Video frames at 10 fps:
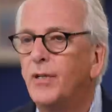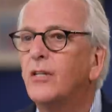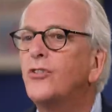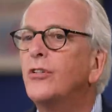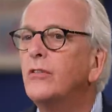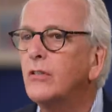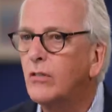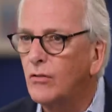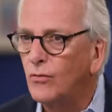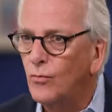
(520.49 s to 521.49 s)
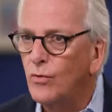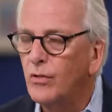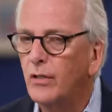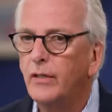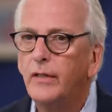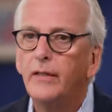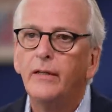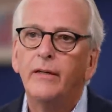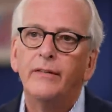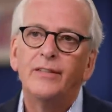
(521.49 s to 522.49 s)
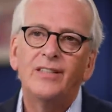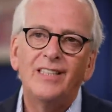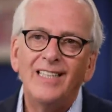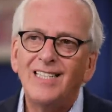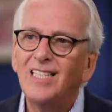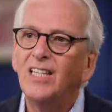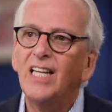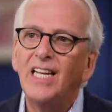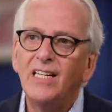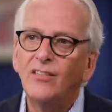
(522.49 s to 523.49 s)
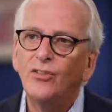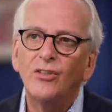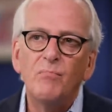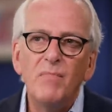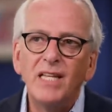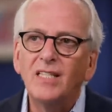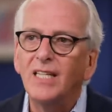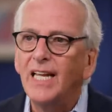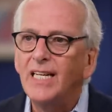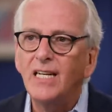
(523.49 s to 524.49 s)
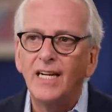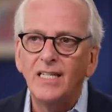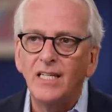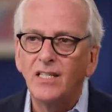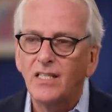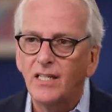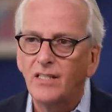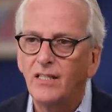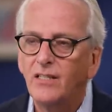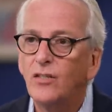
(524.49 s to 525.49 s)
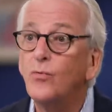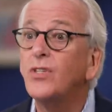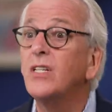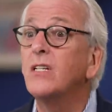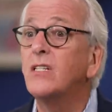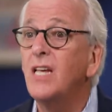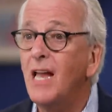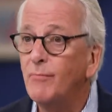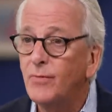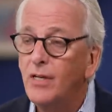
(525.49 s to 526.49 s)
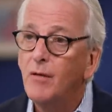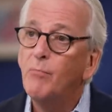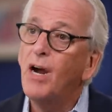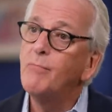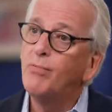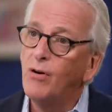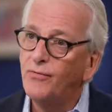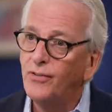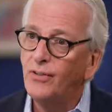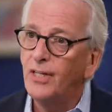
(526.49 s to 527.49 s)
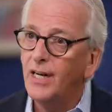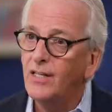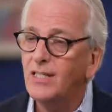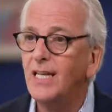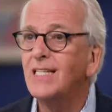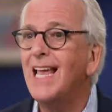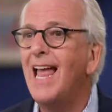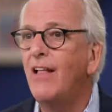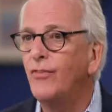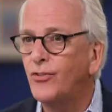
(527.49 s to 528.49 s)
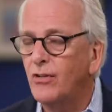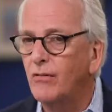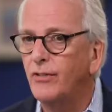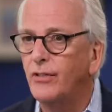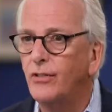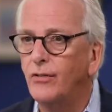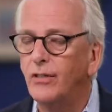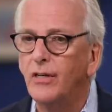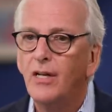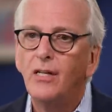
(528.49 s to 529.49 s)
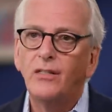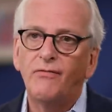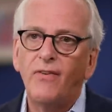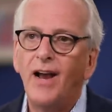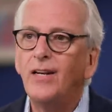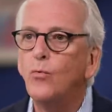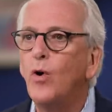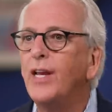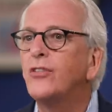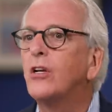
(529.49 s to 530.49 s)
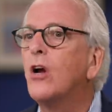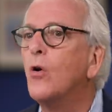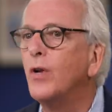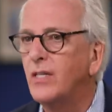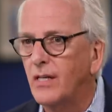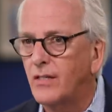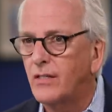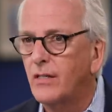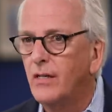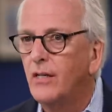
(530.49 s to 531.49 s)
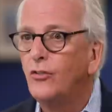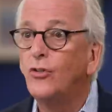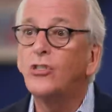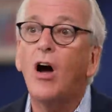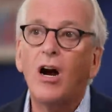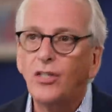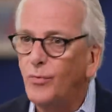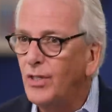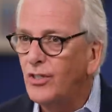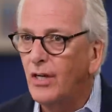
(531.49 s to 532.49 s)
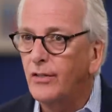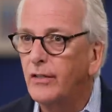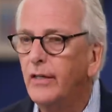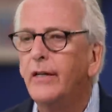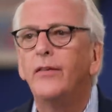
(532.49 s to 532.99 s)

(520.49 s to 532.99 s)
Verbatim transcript: Because during the Cold War, since the late, sort of mid to late 1960s, there was an attempt by both the United States and the Soviet Union to find ways to coexist to talk to each other.